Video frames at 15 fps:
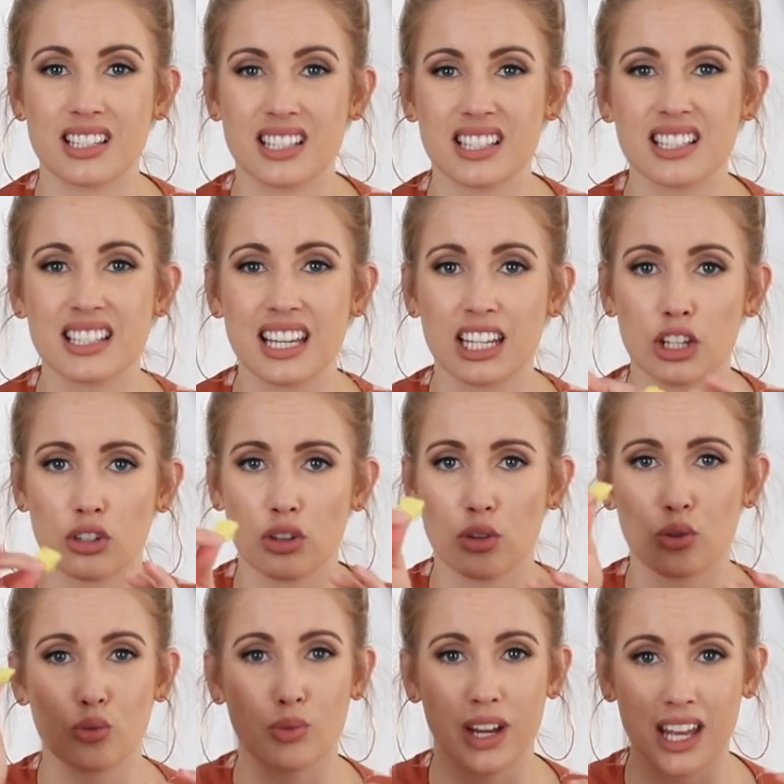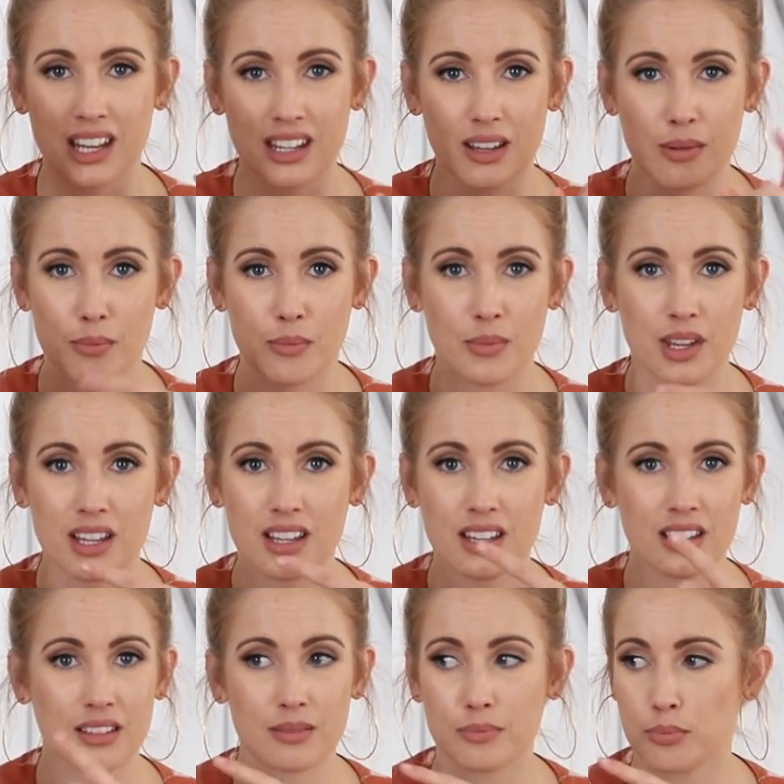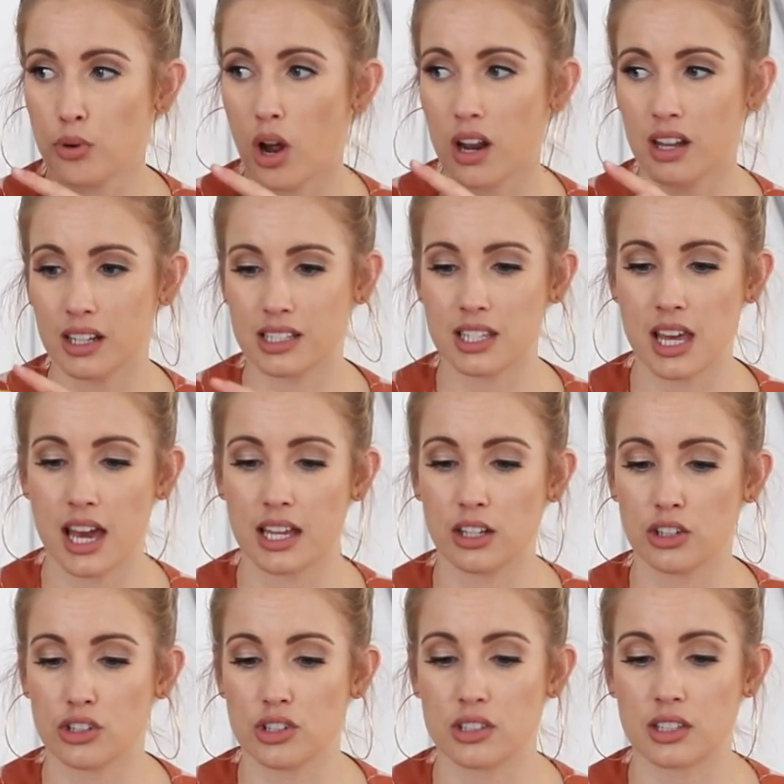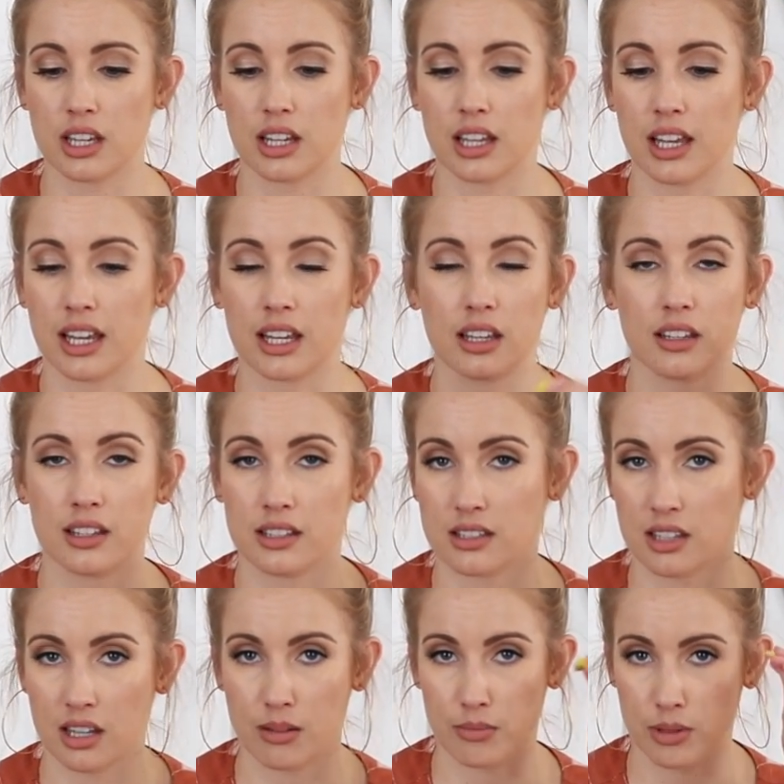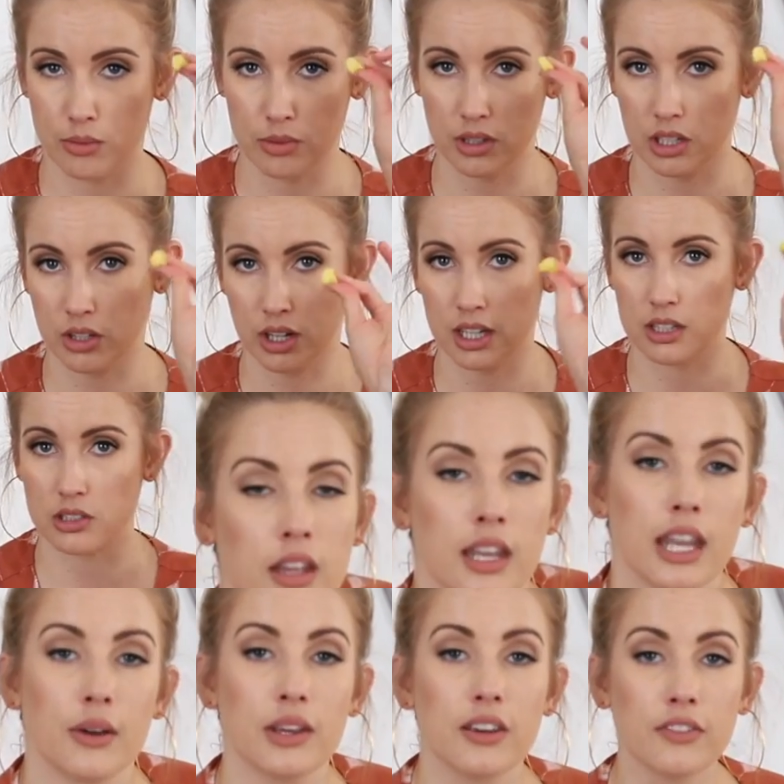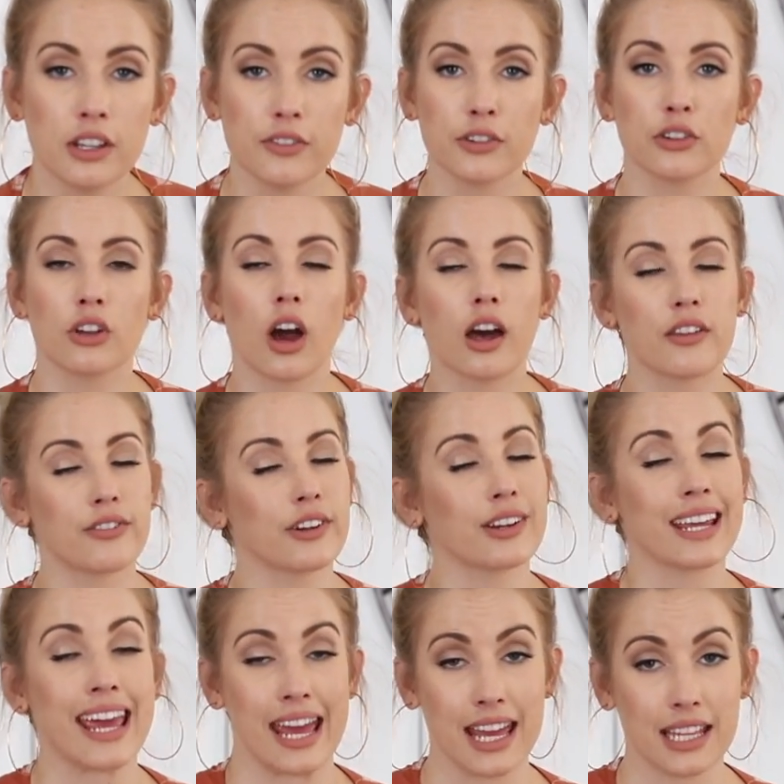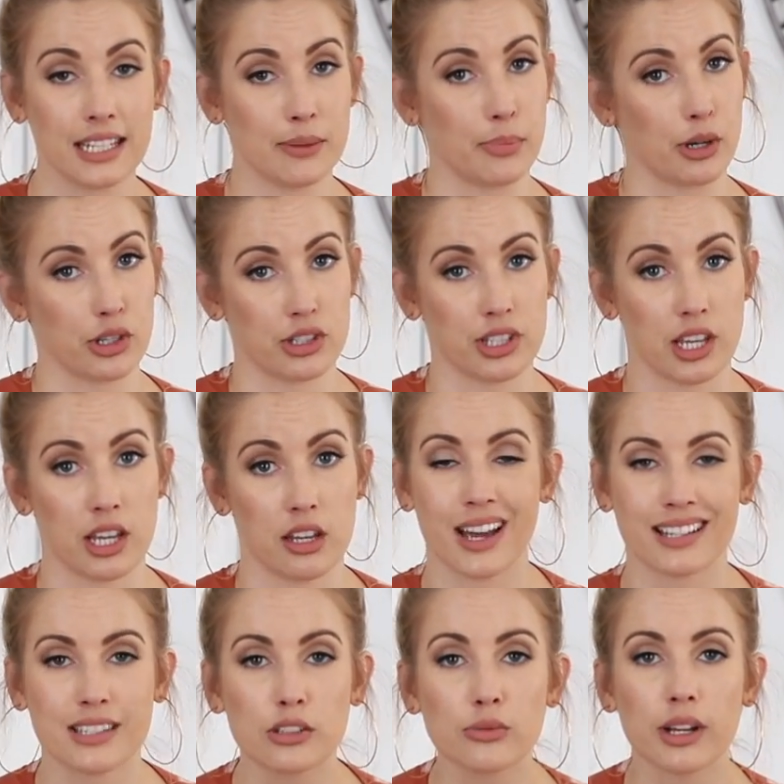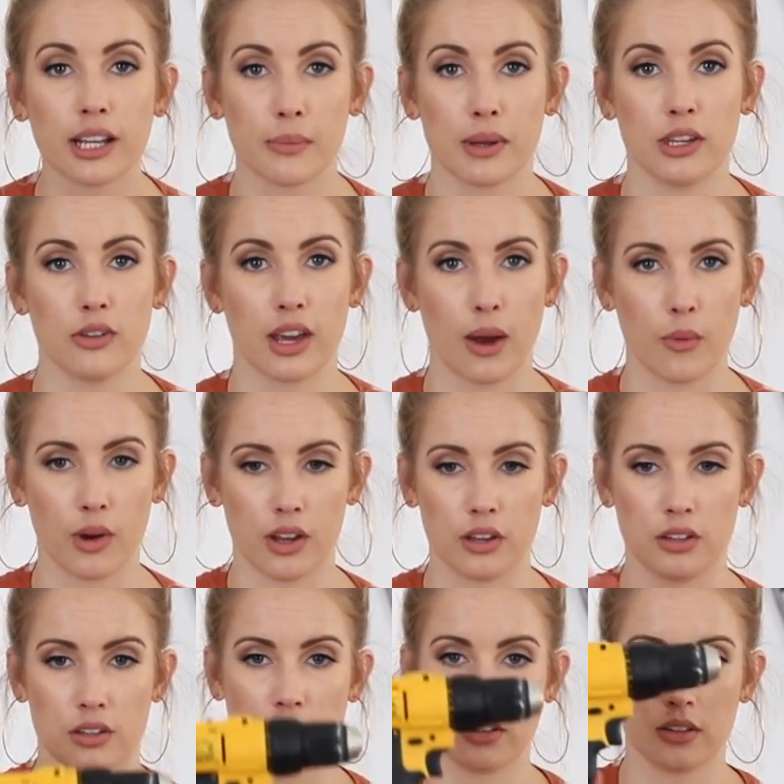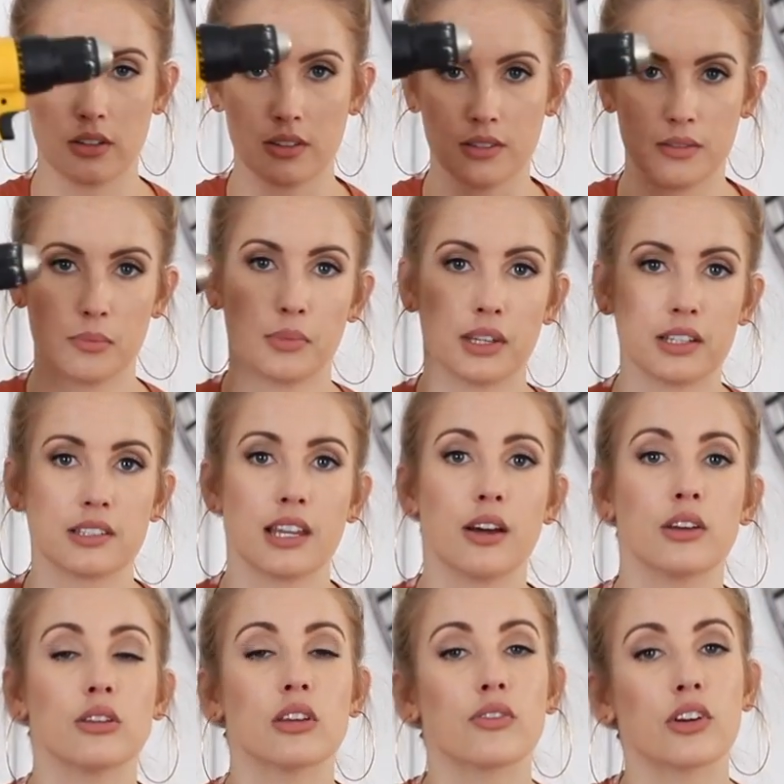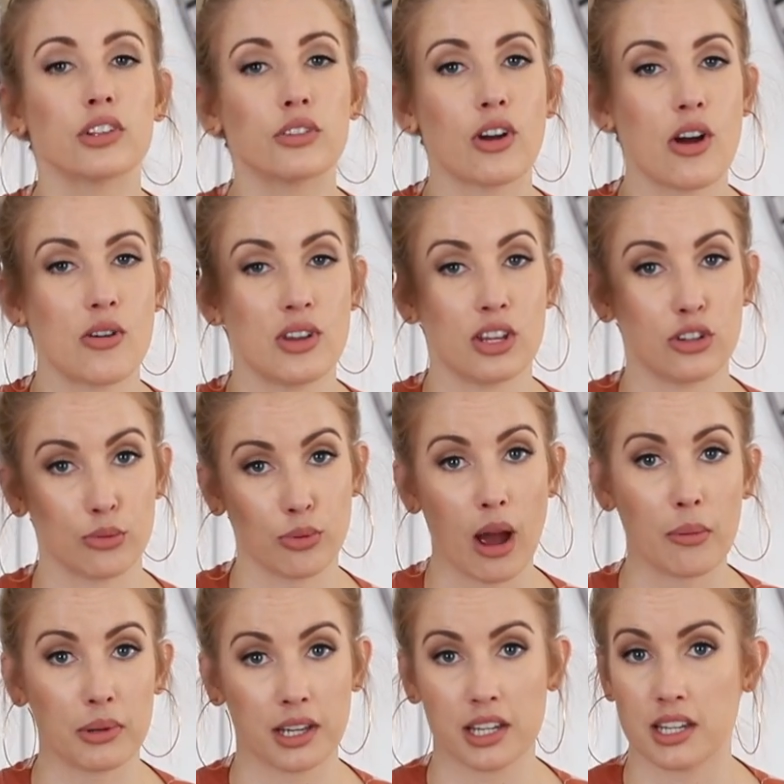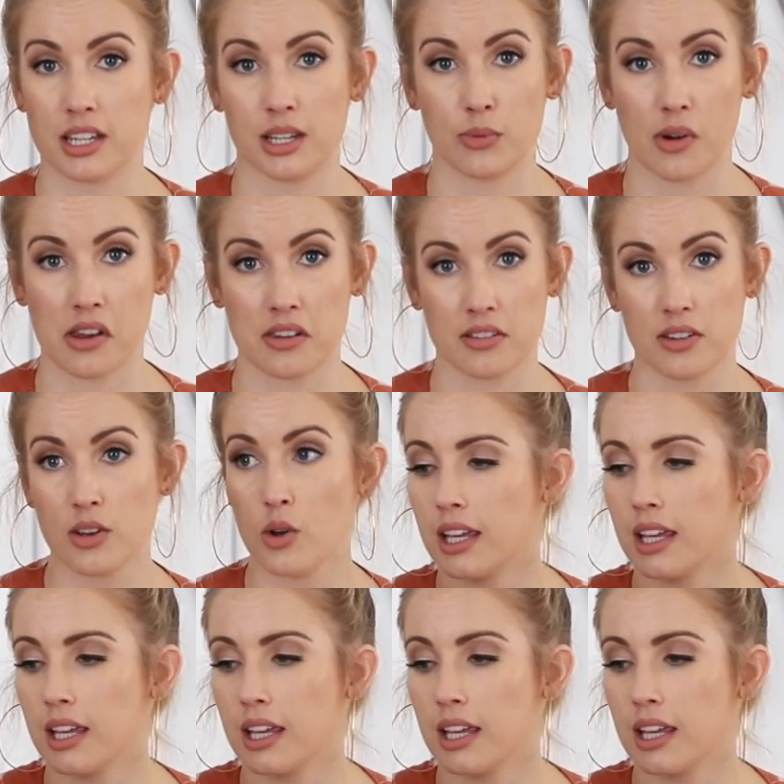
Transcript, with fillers: This is like your little random product that you're just gonna like, it's gonna be really great. Now, even if you're not a very handy person, I still recommend you get one because now you live on your own and you're probably gonna need one.